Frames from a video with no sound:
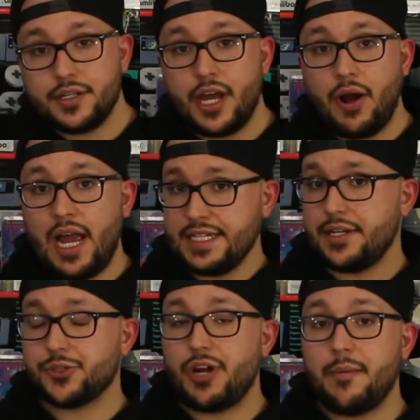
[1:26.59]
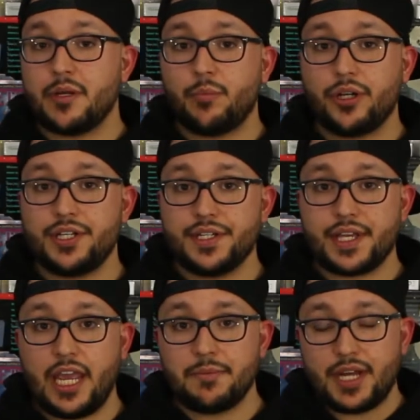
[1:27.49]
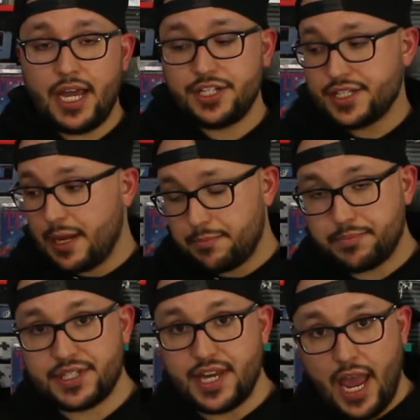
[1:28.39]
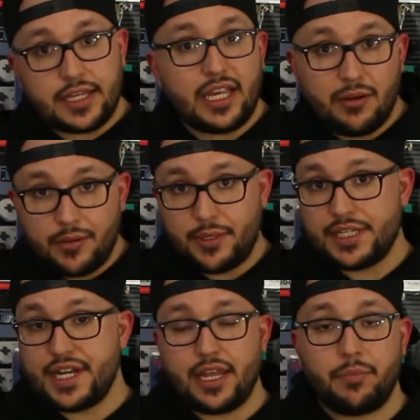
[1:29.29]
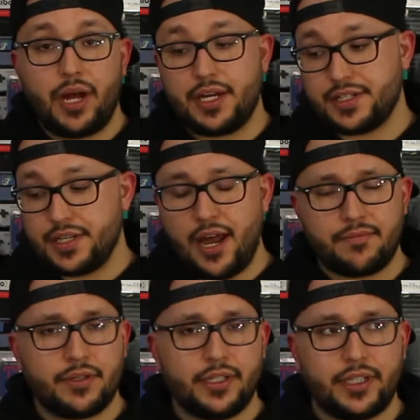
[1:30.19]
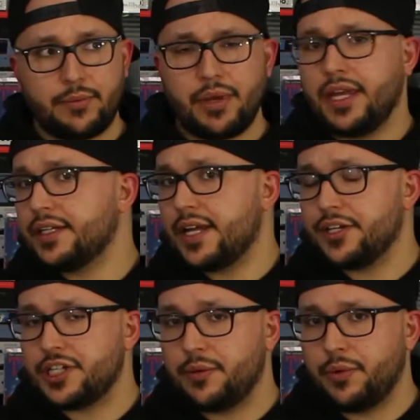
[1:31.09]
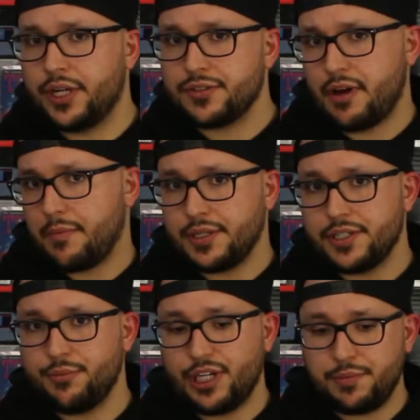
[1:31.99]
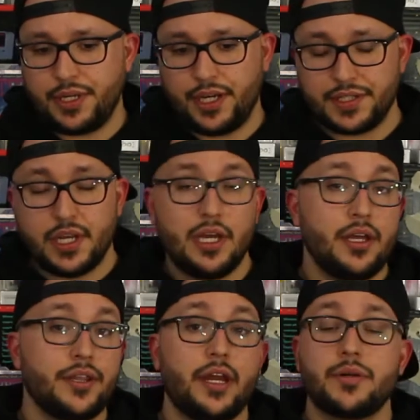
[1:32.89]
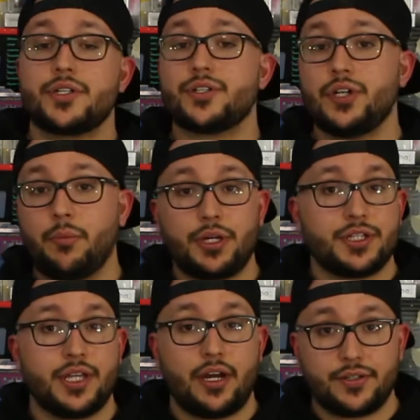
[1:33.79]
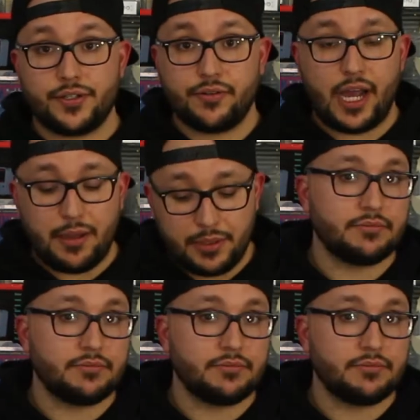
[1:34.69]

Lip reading: Now, as I was grabbing a bunch of these games, I just kept stacking them inside the box, not really paying attention to what I was grabbing too much because there was so much there to grab.